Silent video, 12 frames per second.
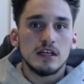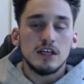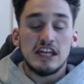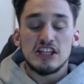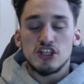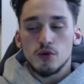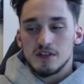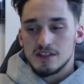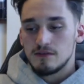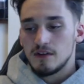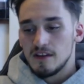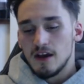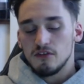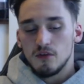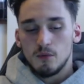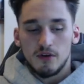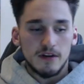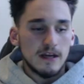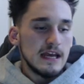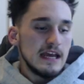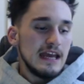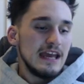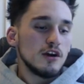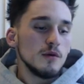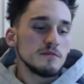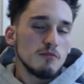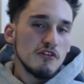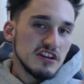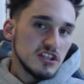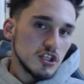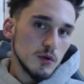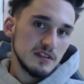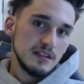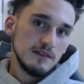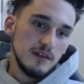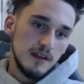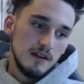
Intuitively, that was the word. It comes more intuitively.